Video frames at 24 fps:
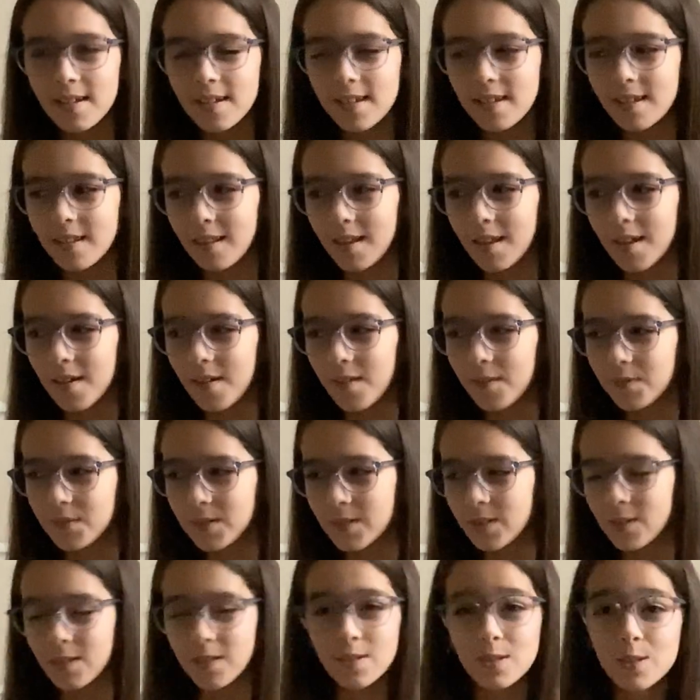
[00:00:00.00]
He loves
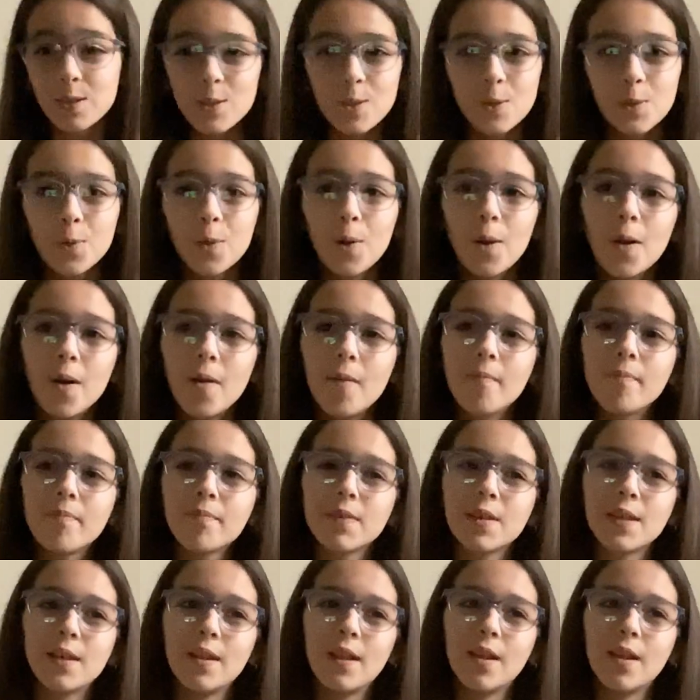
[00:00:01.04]
school. He